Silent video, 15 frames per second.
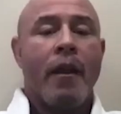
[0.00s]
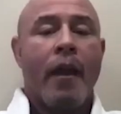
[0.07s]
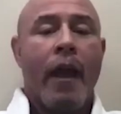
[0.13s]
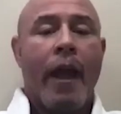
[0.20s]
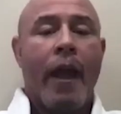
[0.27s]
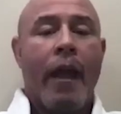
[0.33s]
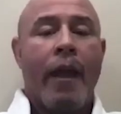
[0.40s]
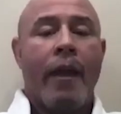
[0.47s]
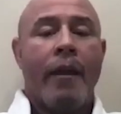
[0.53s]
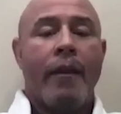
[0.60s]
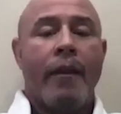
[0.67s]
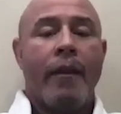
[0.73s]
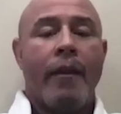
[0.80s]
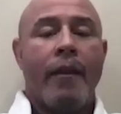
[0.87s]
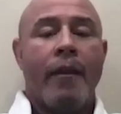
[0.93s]

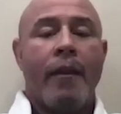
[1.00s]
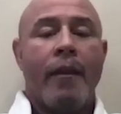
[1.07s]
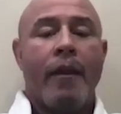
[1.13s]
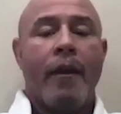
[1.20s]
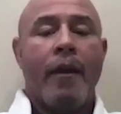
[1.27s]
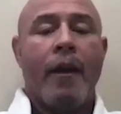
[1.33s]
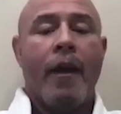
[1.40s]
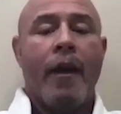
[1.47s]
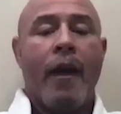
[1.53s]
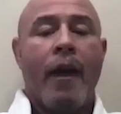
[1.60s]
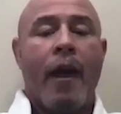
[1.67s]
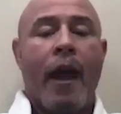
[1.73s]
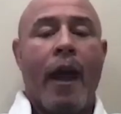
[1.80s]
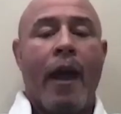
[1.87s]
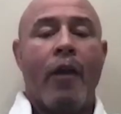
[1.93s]
And
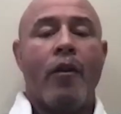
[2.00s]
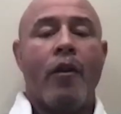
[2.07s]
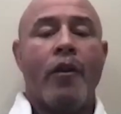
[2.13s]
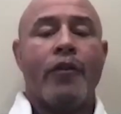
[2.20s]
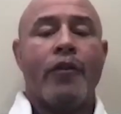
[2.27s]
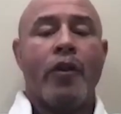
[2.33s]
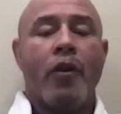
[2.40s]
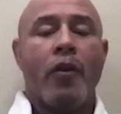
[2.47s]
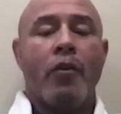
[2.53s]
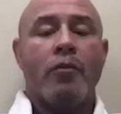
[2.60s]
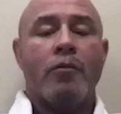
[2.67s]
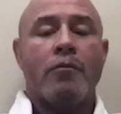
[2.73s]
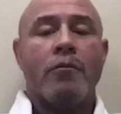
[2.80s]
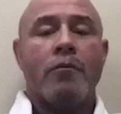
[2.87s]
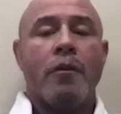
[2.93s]
I
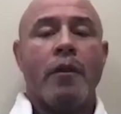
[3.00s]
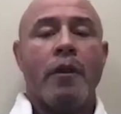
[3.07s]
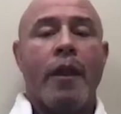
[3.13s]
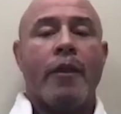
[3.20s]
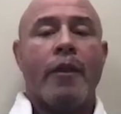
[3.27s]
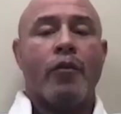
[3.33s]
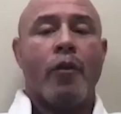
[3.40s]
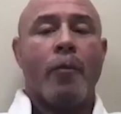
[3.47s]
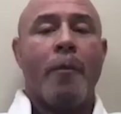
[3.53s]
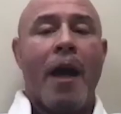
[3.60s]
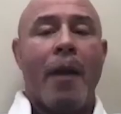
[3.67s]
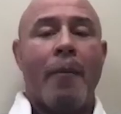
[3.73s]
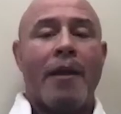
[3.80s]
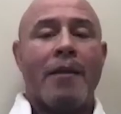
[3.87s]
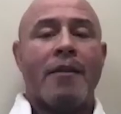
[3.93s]
also need to
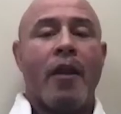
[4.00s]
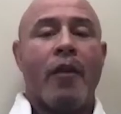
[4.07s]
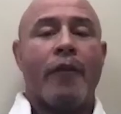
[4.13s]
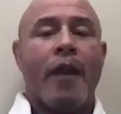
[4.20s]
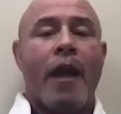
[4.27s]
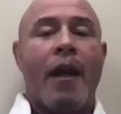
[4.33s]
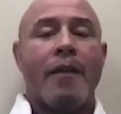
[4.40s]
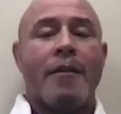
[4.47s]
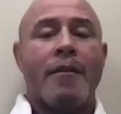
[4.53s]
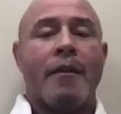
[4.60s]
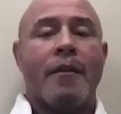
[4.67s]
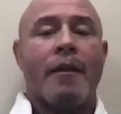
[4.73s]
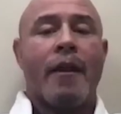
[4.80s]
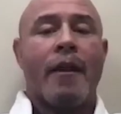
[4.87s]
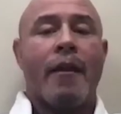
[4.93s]
remind myself
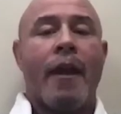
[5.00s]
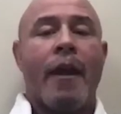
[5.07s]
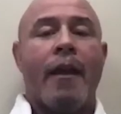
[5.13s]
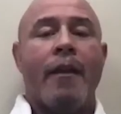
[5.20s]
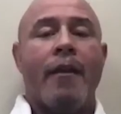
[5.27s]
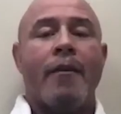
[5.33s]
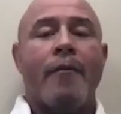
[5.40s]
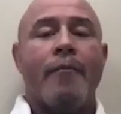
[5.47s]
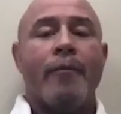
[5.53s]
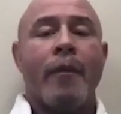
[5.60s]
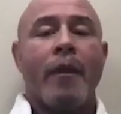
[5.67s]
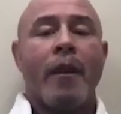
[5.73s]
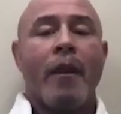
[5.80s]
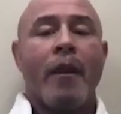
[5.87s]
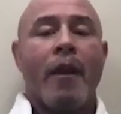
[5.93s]
constantly that
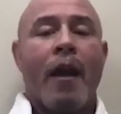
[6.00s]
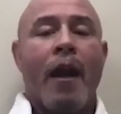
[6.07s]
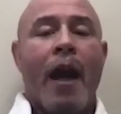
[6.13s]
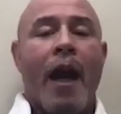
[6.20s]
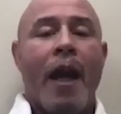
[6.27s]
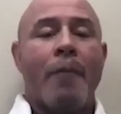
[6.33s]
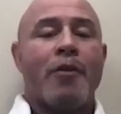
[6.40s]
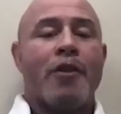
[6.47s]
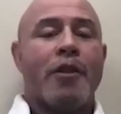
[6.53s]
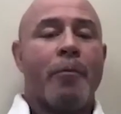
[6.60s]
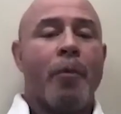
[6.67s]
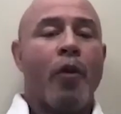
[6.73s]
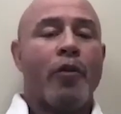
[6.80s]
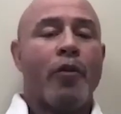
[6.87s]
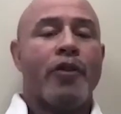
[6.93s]
I'm
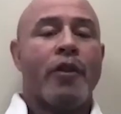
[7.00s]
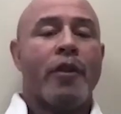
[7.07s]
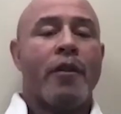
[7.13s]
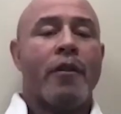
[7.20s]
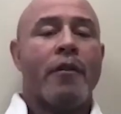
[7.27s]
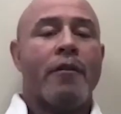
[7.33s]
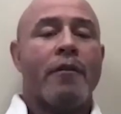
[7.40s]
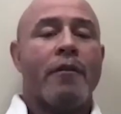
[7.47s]
supposed to